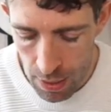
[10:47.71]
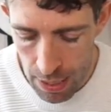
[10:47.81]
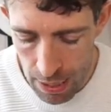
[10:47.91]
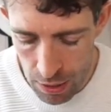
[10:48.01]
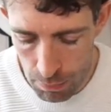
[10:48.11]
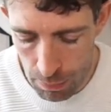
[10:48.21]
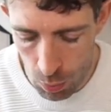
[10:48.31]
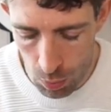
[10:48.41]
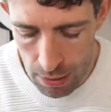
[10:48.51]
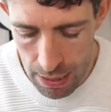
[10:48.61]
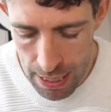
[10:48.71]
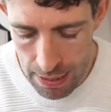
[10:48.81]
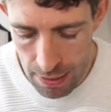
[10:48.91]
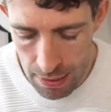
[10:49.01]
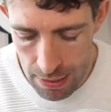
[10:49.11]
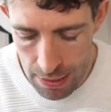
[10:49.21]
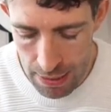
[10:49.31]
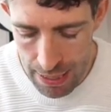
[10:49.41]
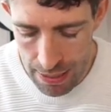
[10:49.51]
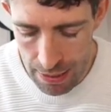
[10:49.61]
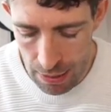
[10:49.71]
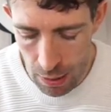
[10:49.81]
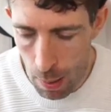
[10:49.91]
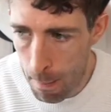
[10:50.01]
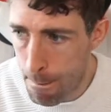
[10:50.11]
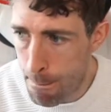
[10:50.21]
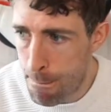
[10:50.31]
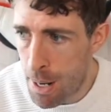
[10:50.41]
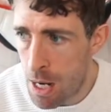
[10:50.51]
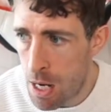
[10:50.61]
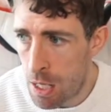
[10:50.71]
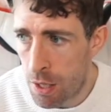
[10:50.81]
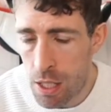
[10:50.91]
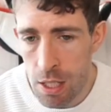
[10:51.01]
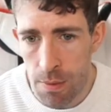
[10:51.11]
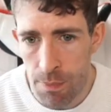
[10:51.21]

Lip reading: and it's going to be called get static paths.